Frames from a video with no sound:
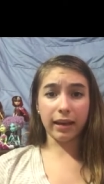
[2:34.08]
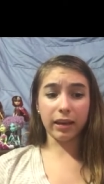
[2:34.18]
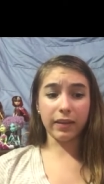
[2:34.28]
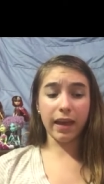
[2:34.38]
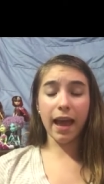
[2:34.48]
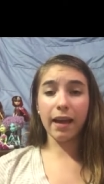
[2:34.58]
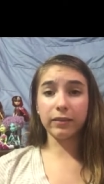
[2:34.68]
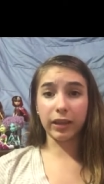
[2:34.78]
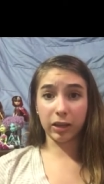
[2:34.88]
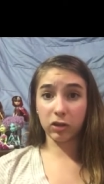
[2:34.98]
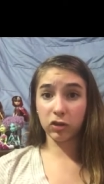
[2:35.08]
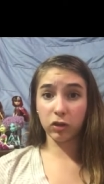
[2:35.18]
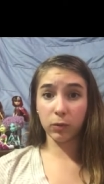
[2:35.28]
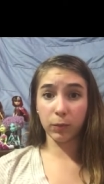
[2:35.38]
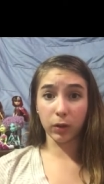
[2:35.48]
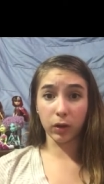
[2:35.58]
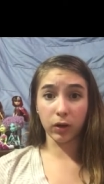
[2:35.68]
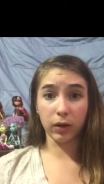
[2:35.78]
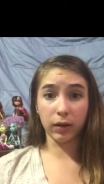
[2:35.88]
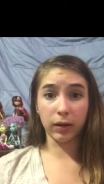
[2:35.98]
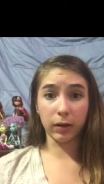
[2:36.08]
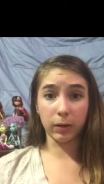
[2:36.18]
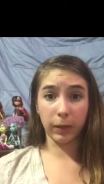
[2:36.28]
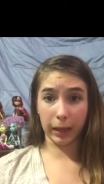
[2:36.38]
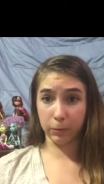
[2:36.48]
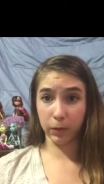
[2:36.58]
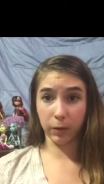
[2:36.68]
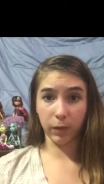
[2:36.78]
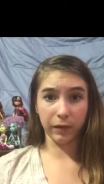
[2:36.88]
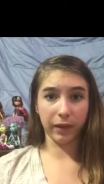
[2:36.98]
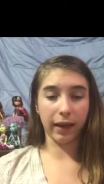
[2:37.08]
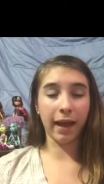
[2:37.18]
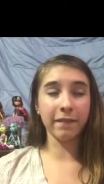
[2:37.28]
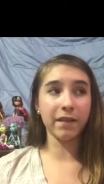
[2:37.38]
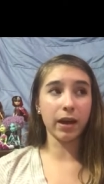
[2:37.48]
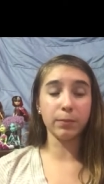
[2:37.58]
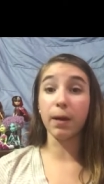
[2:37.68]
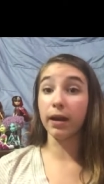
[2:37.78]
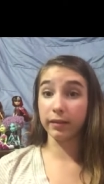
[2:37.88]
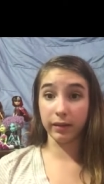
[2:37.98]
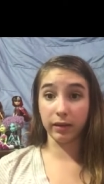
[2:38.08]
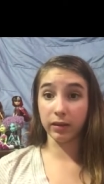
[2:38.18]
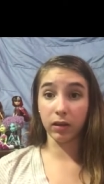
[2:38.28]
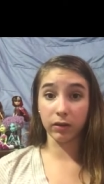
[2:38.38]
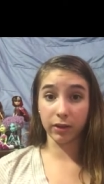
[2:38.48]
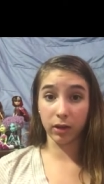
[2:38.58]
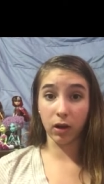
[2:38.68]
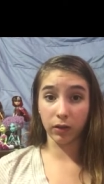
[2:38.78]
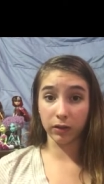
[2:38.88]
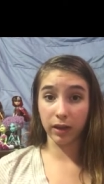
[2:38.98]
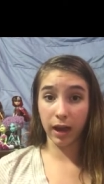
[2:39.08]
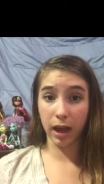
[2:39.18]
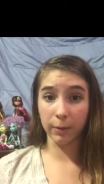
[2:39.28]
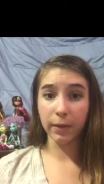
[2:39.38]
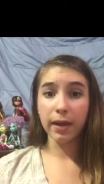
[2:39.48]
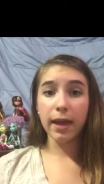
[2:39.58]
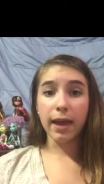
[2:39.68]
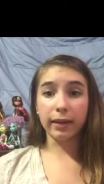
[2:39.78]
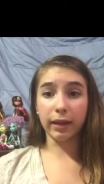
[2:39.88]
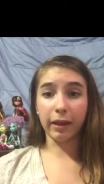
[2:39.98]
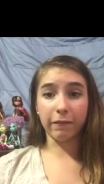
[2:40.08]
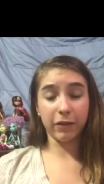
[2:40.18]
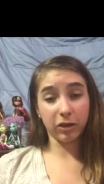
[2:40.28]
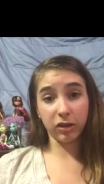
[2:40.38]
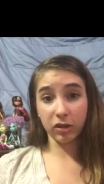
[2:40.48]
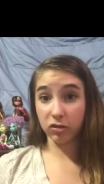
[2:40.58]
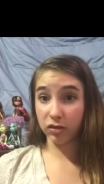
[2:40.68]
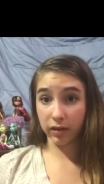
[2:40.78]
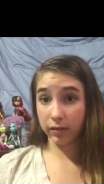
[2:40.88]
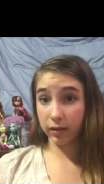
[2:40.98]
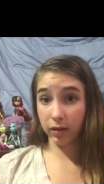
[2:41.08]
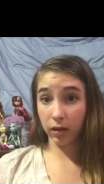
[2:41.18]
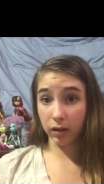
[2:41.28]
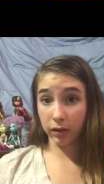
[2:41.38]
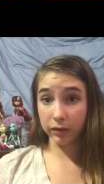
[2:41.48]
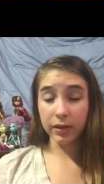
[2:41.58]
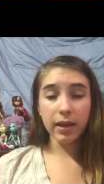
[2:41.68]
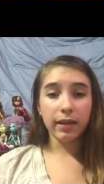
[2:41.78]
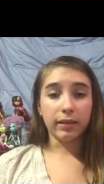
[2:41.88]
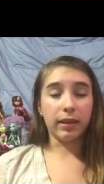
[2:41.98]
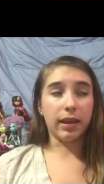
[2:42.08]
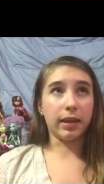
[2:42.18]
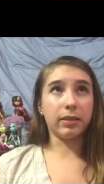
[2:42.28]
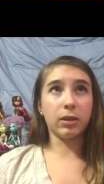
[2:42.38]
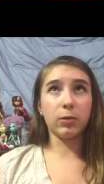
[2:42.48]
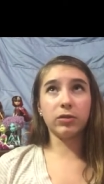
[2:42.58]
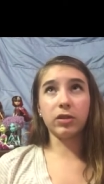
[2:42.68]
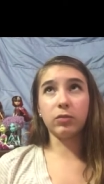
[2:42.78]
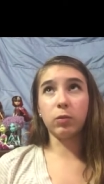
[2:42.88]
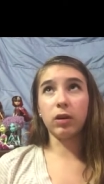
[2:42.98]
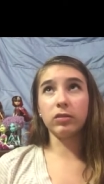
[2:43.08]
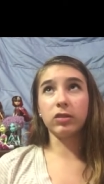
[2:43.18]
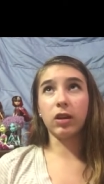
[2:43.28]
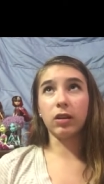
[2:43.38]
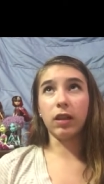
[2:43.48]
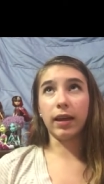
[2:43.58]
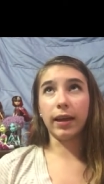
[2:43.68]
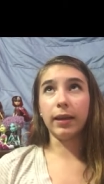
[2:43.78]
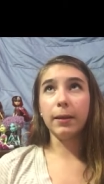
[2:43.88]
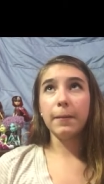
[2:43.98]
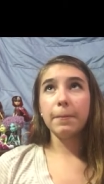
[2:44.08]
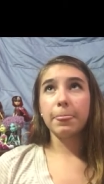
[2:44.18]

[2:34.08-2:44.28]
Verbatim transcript: and they have like super like rare ones. Like I find My Scene dolls there all the time and like vintage Disney dolls. Like, there was this one doll line